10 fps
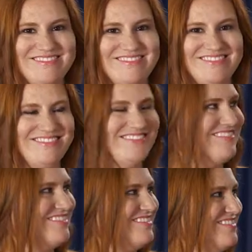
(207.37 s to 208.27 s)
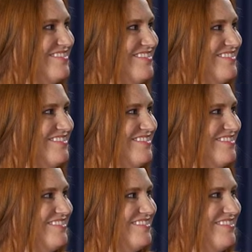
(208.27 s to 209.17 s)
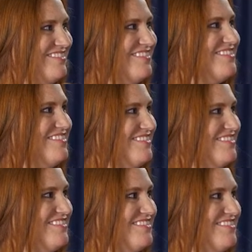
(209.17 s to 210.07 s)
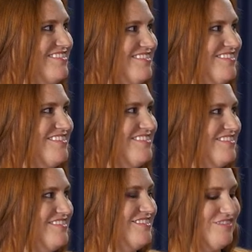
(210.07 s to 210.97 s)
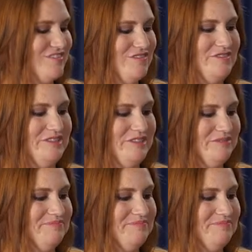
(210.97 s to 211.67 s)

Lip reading: [no speech]